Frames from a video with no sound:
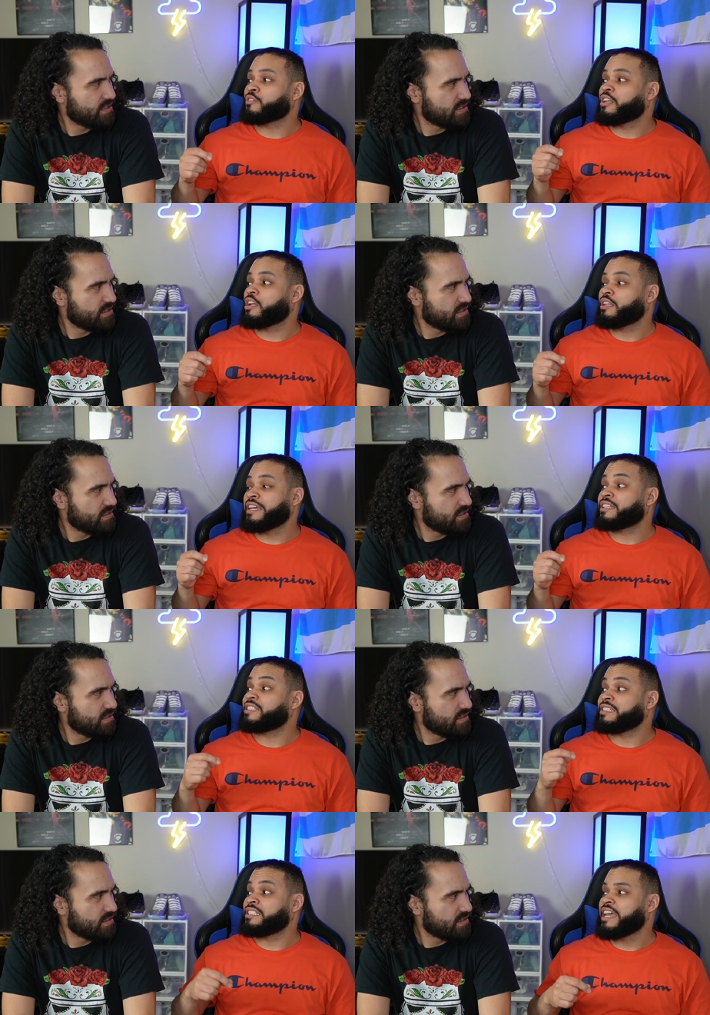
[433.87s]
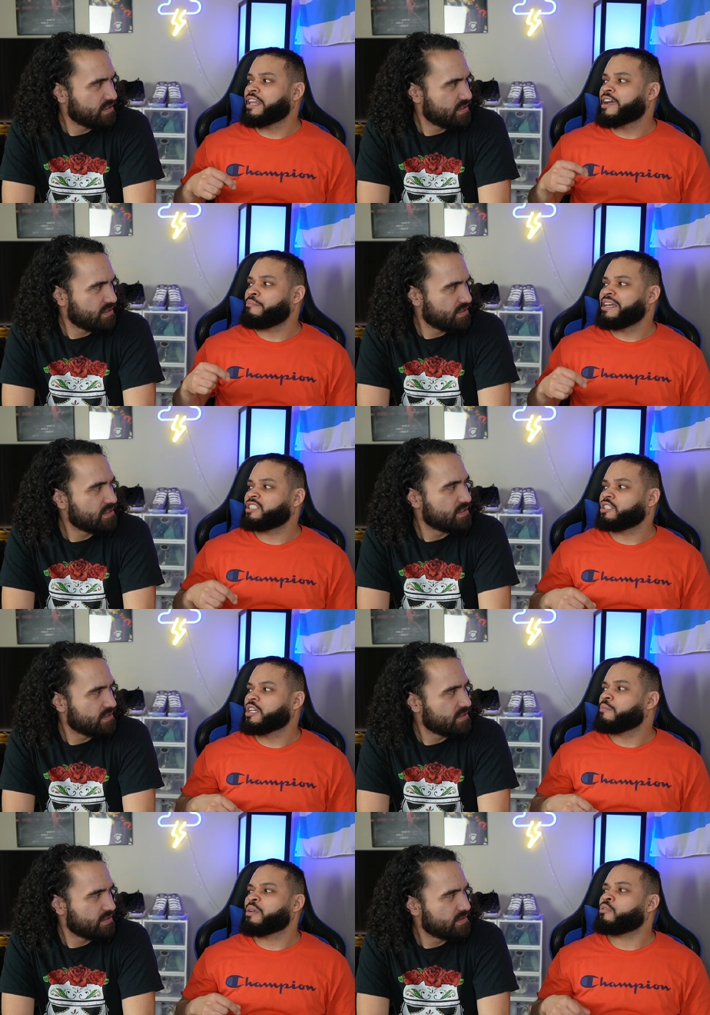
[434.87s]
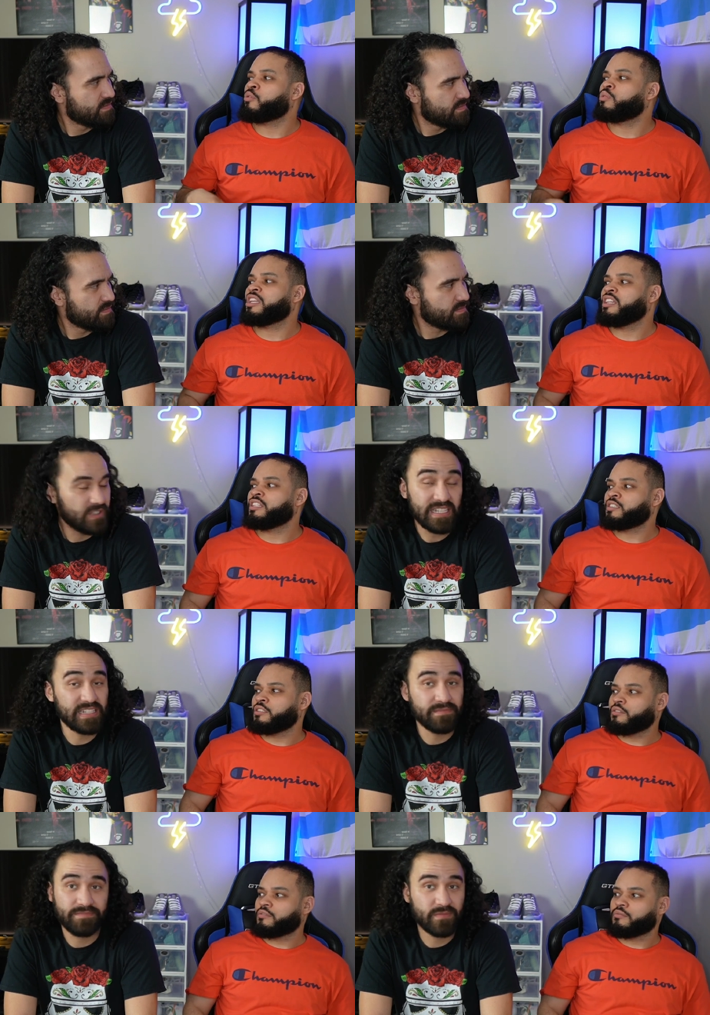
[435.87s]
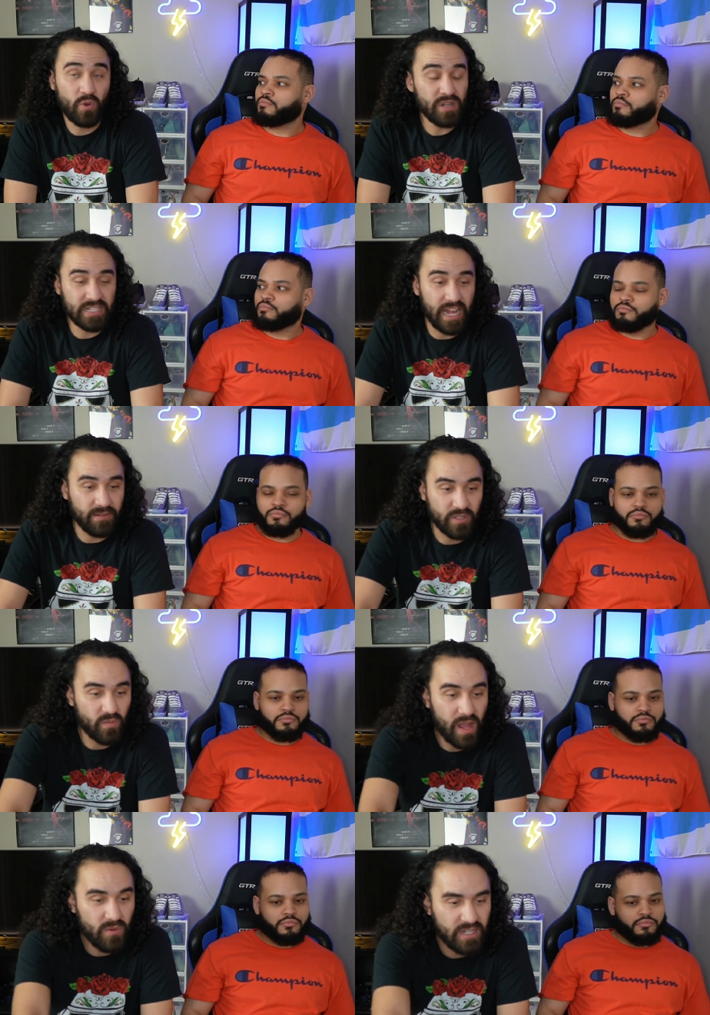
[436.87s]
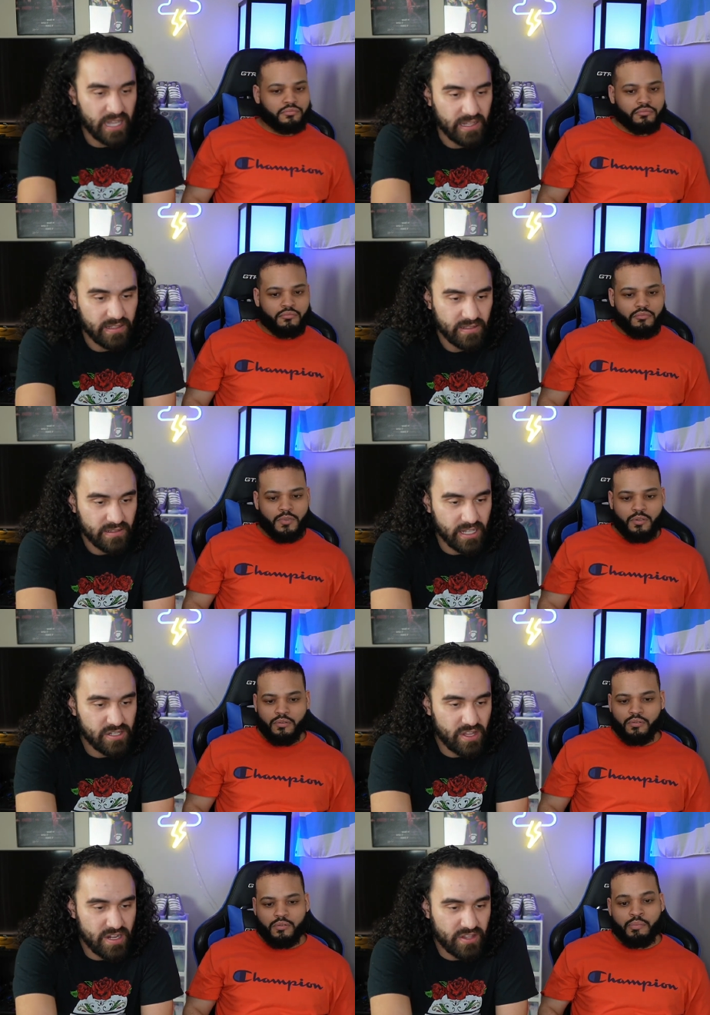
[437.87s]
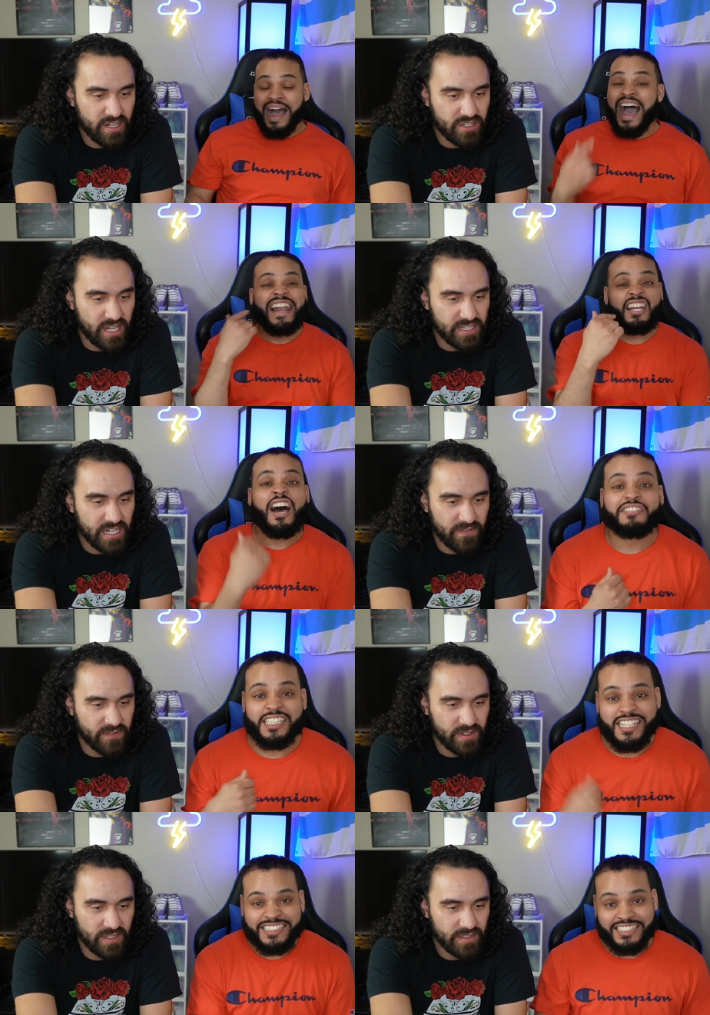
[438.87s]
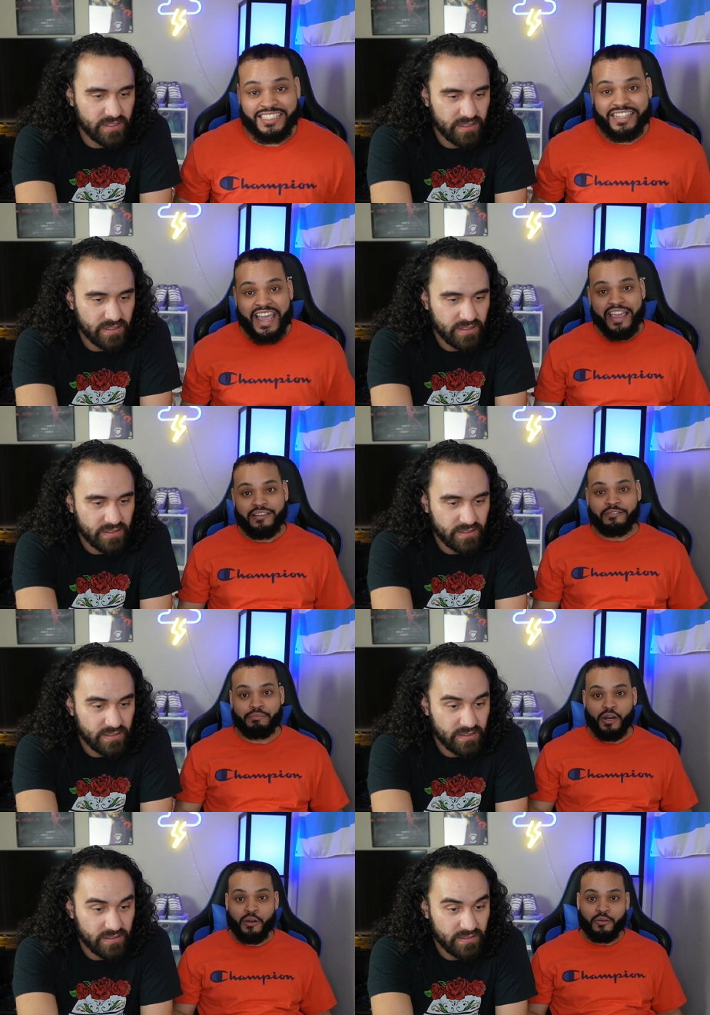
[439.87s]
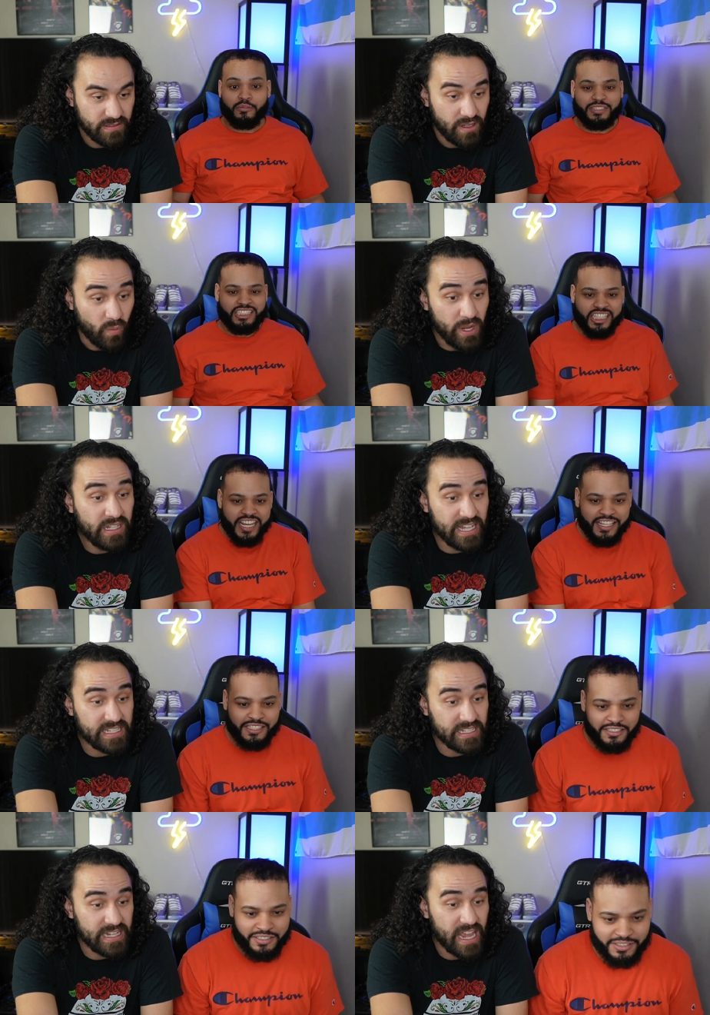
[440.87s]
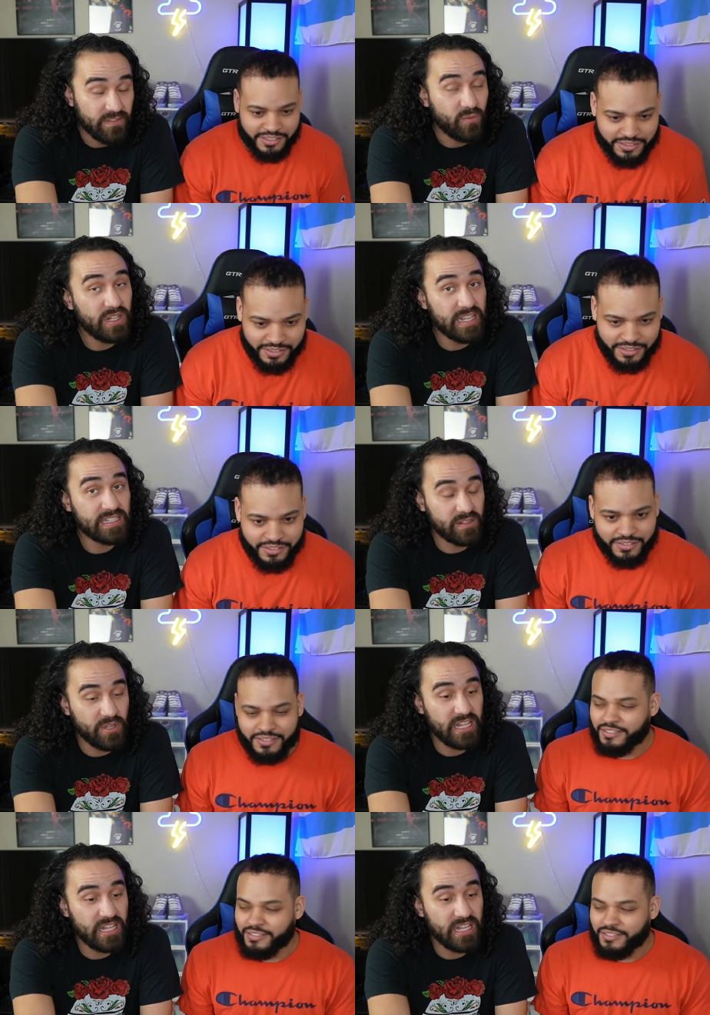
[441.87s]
Speaker 1: something like to say, like a message, people don't really listen. Listen,
Speaker 2: of course not, because why would they? They're, they're, they're I love to listen
Speaker 1: to Dave, bro. Jeez. We listen,
Speaker 2: Dave. We listen. We